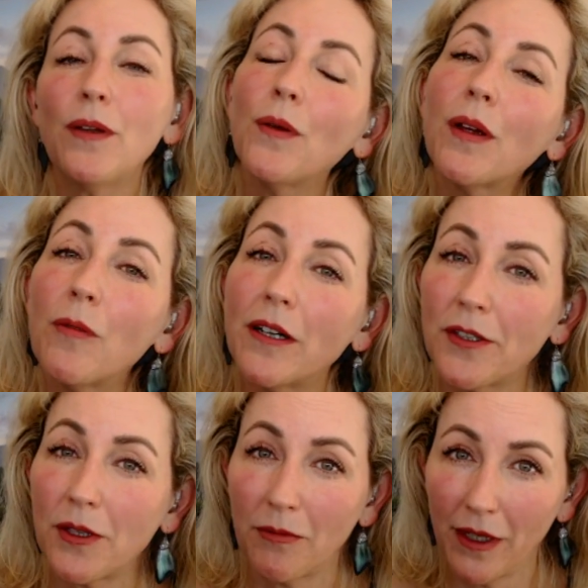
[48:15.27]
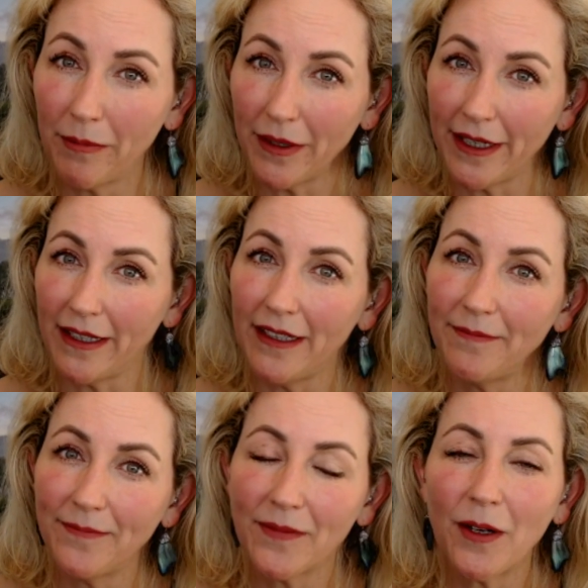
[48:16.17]
but you can watch the
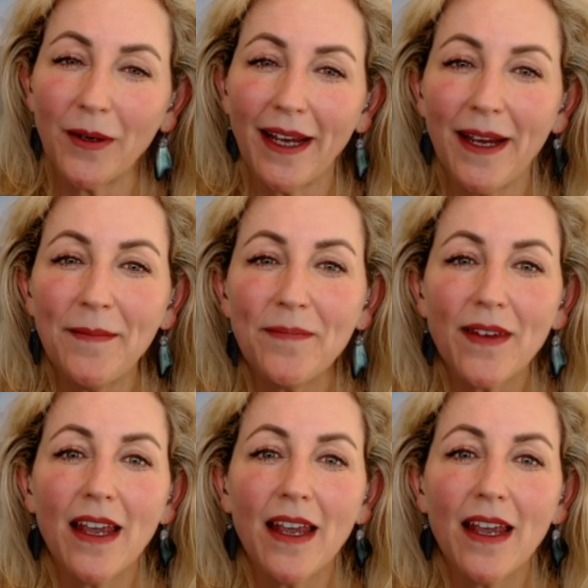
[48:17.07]
replay, okay?